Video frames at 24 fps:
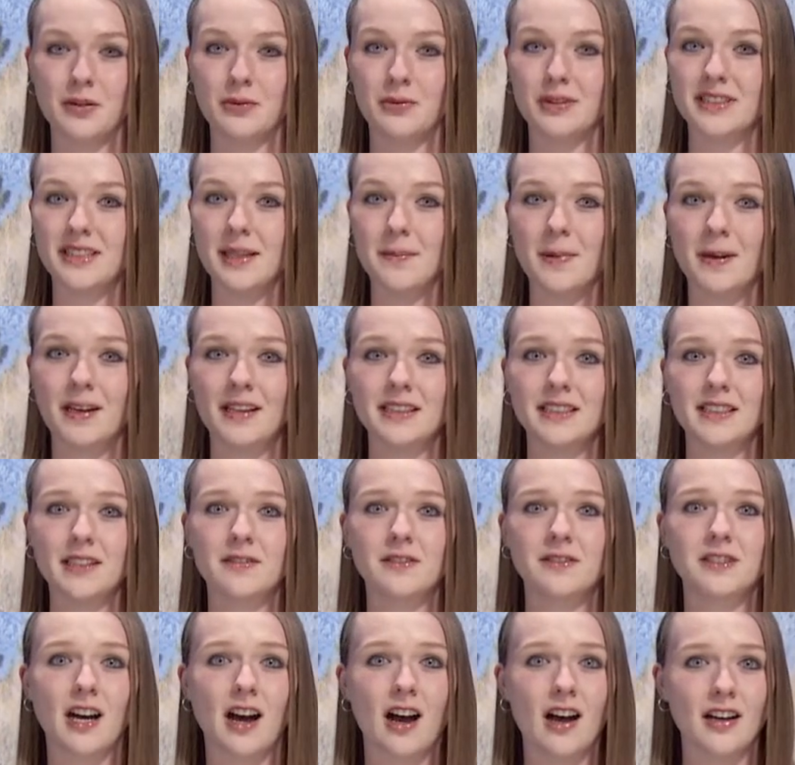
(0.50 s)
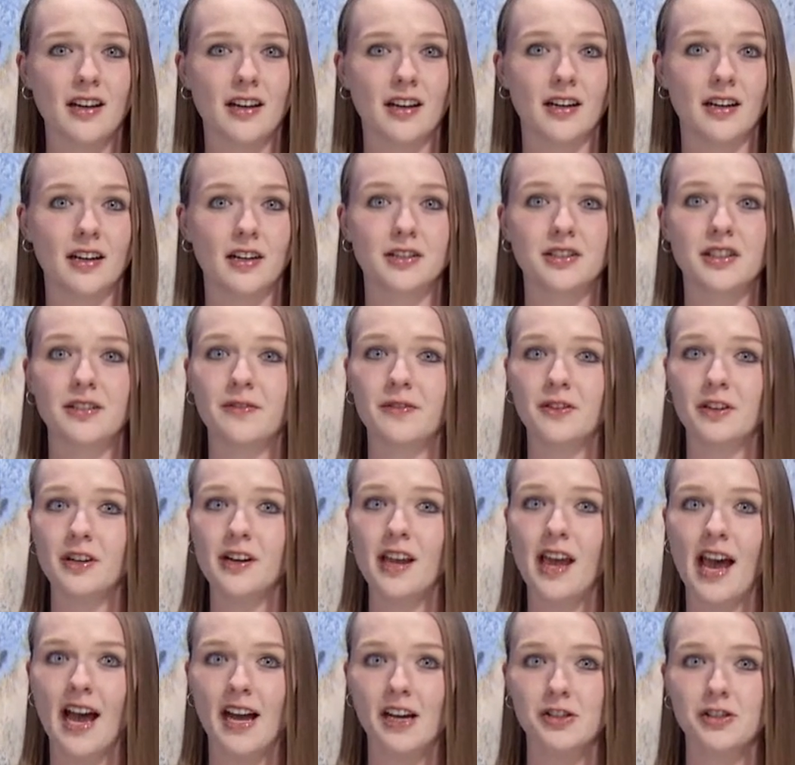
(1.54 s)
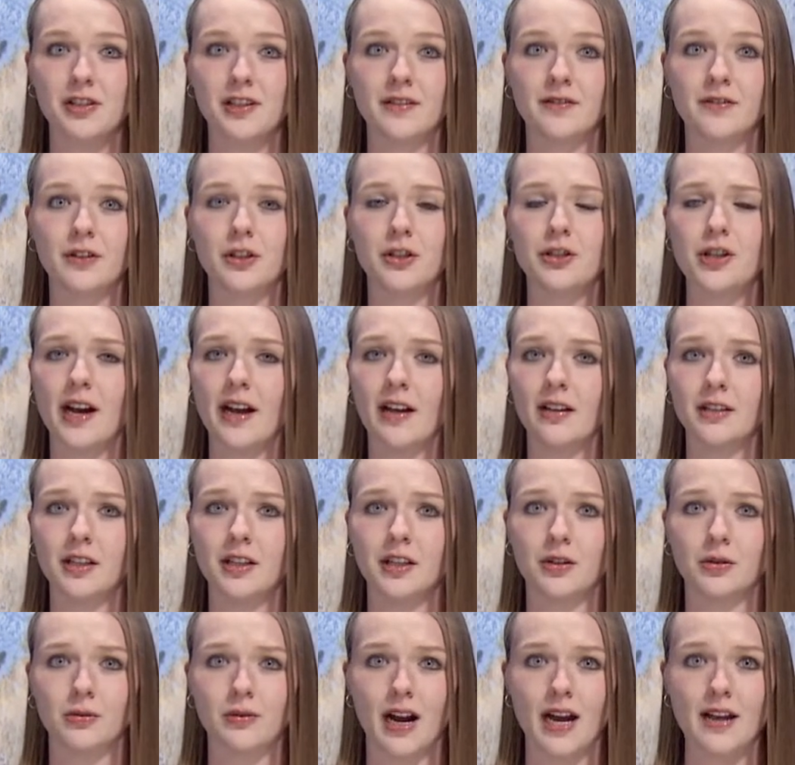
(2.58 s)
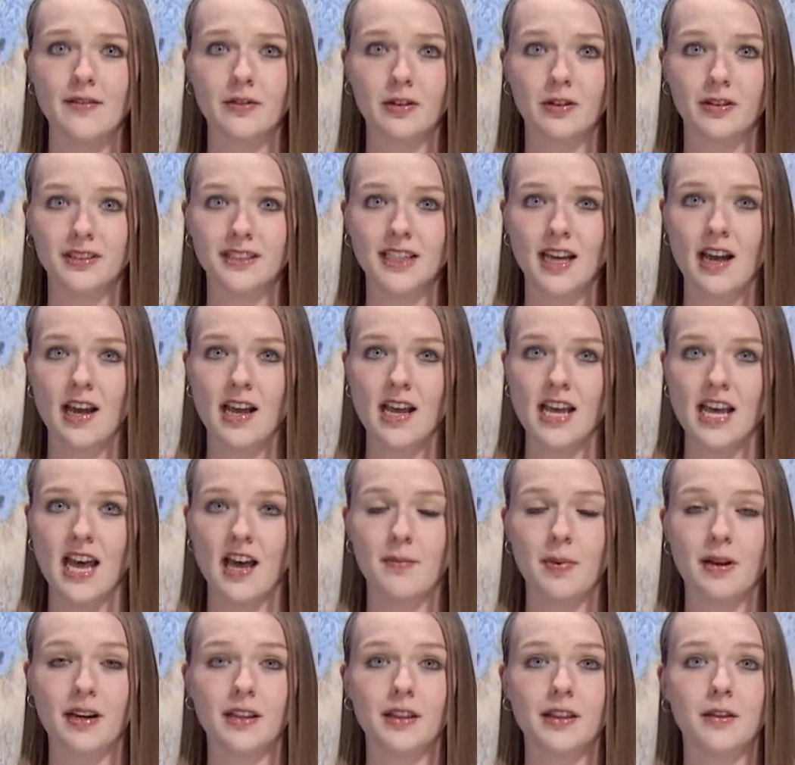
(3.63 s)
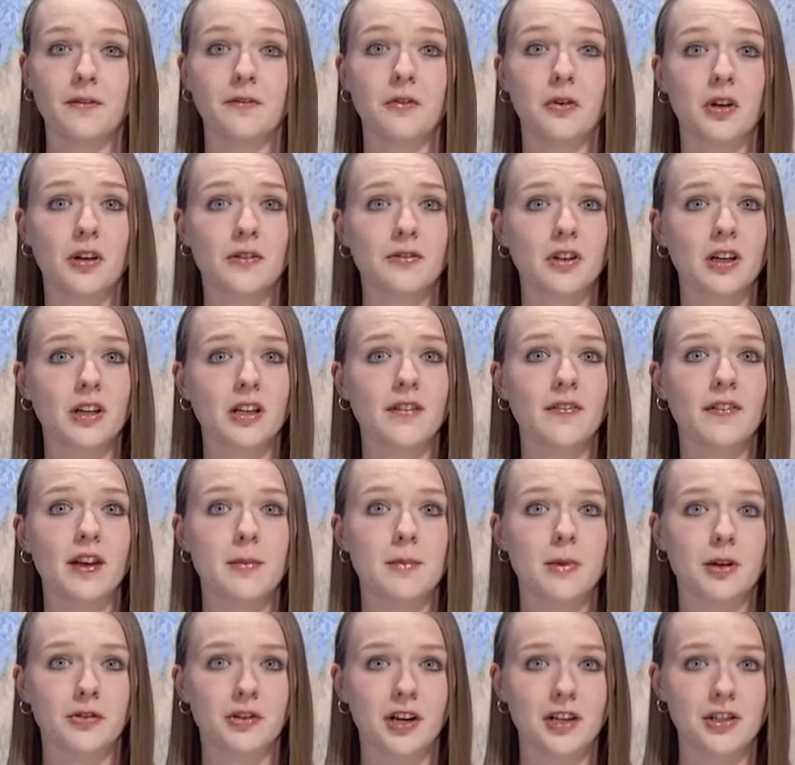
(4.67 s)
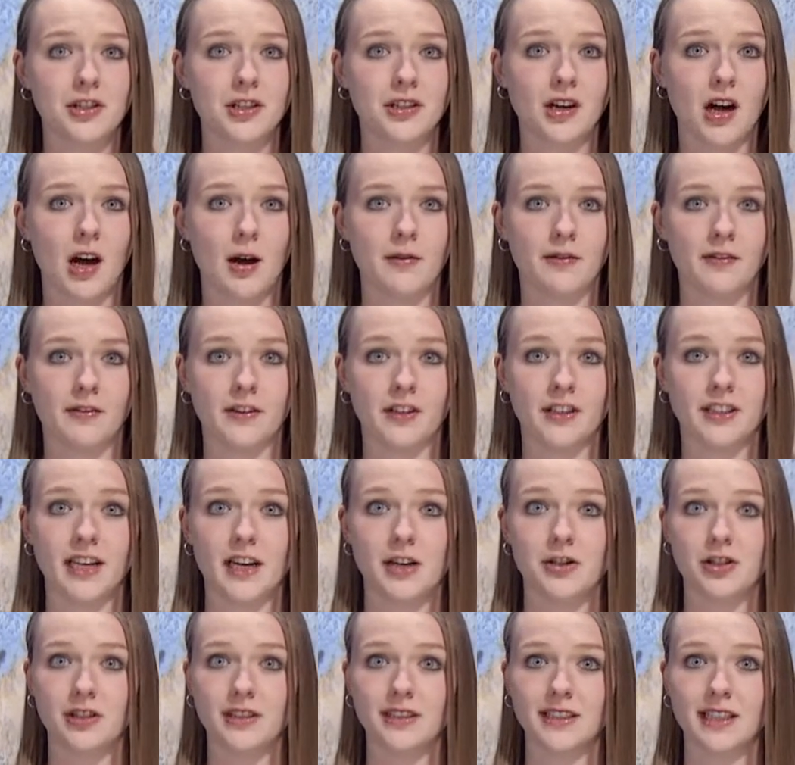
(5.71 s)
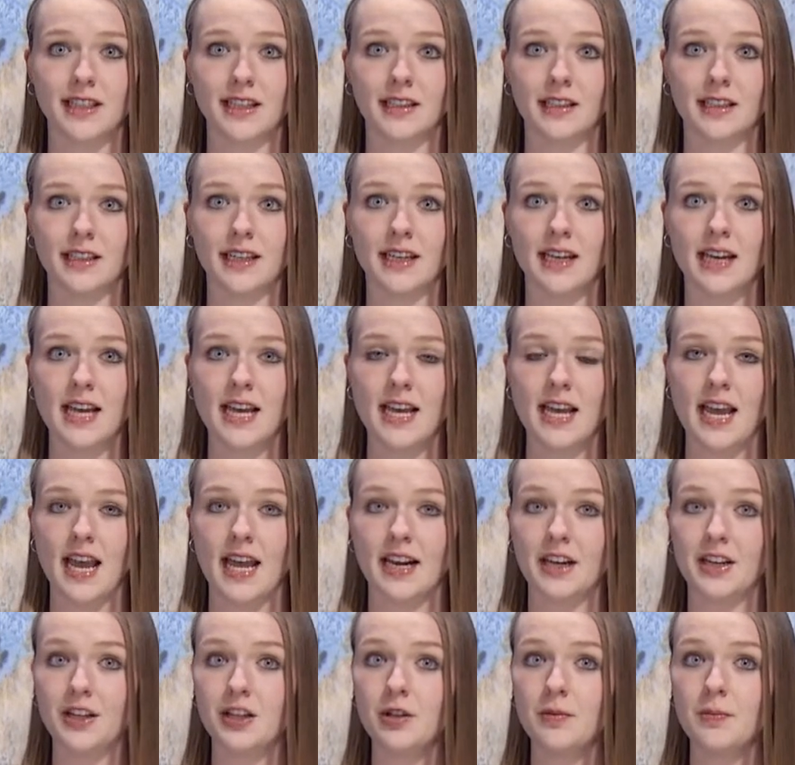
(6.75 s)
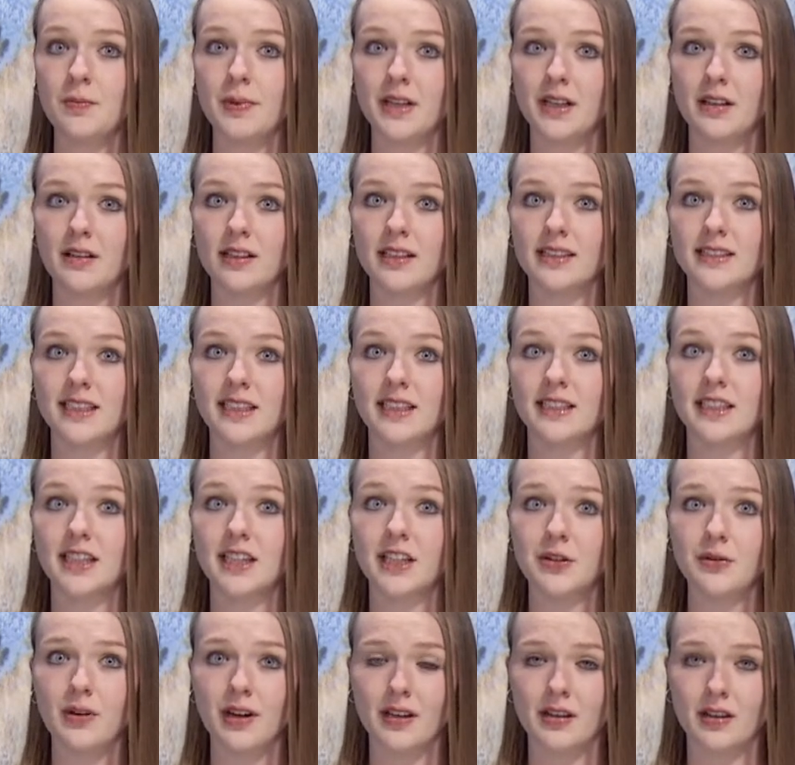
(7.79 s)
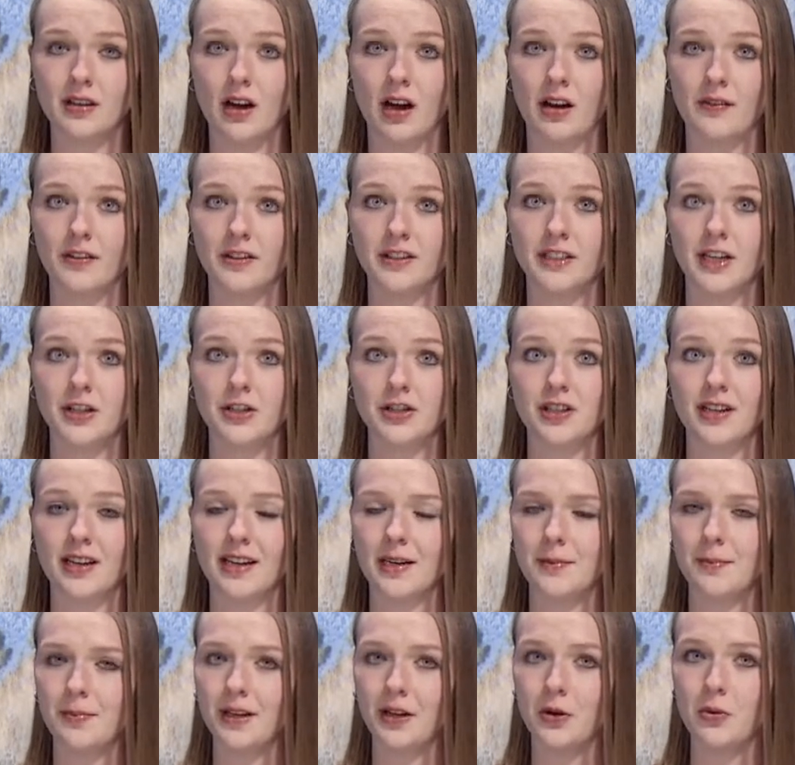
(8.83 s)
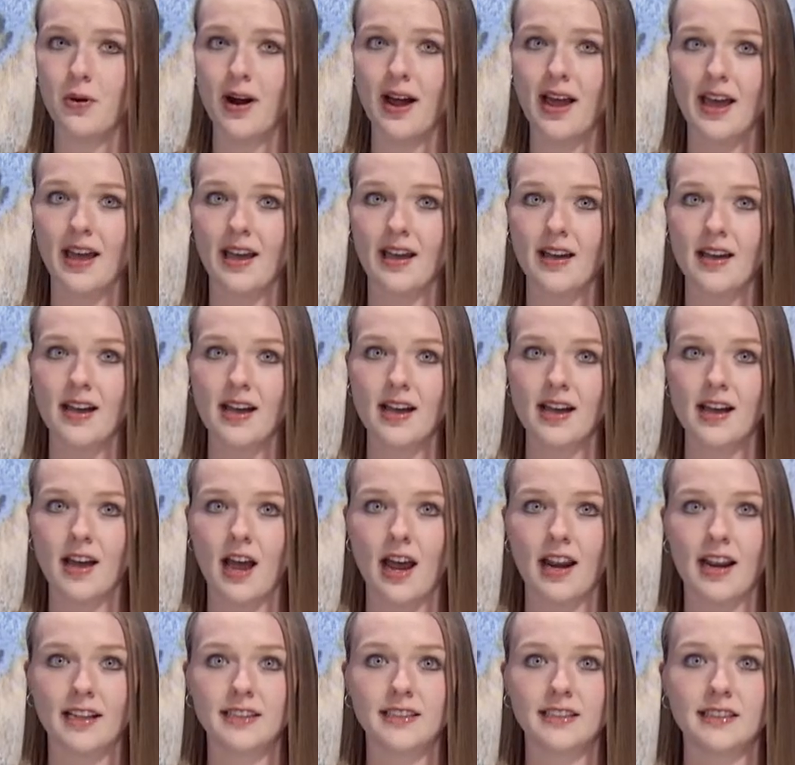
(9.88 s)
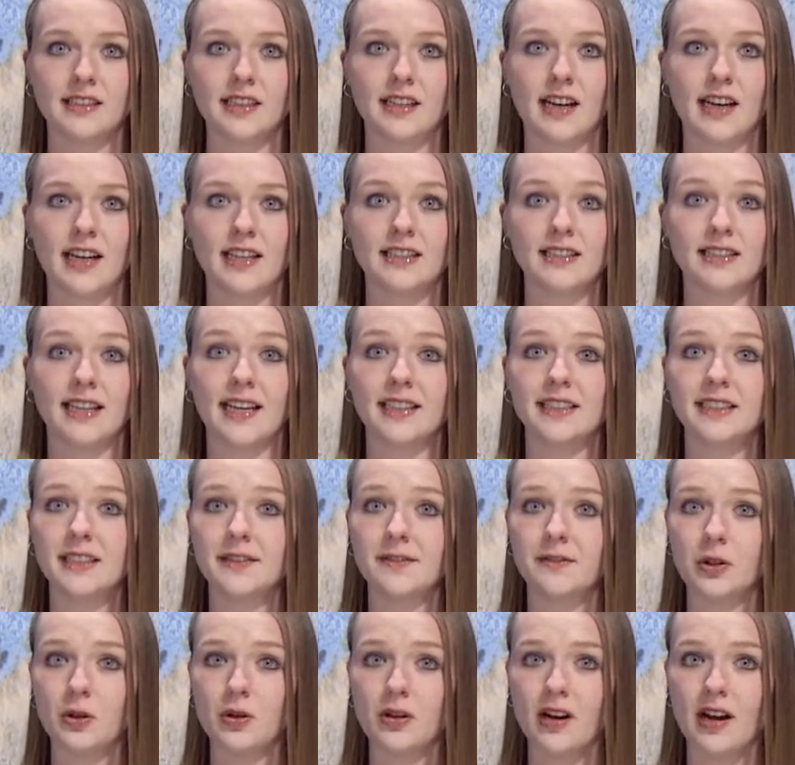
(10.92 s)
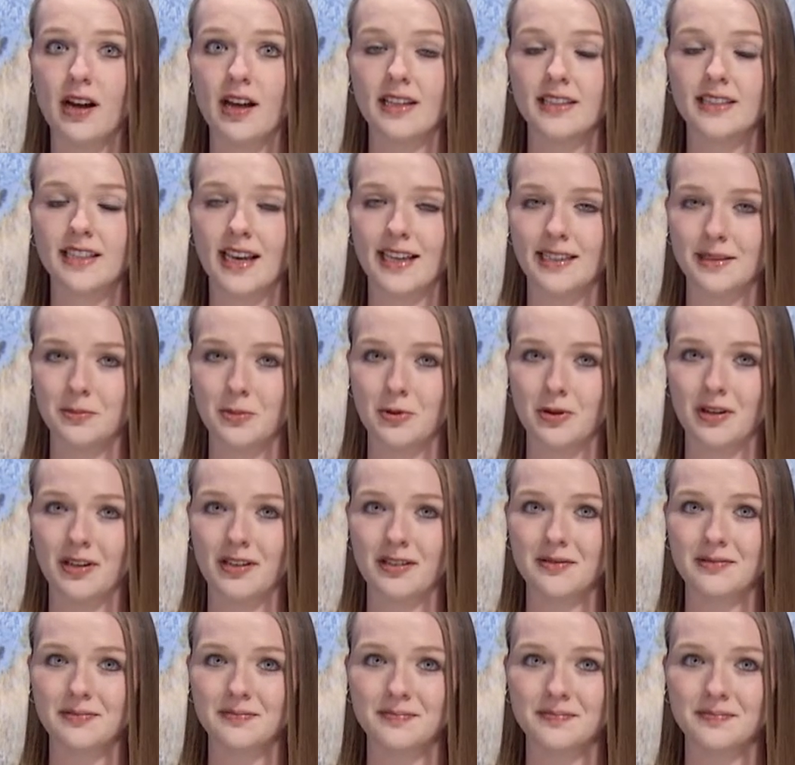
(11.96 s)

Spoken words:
Recipients of DACA, or Deferred Action for Childhood Arrivals, have been at the forefront of immigration conversations lately, and a new bill is continuing the conversation in a big way. NAZ Today's Nancy Flores has more.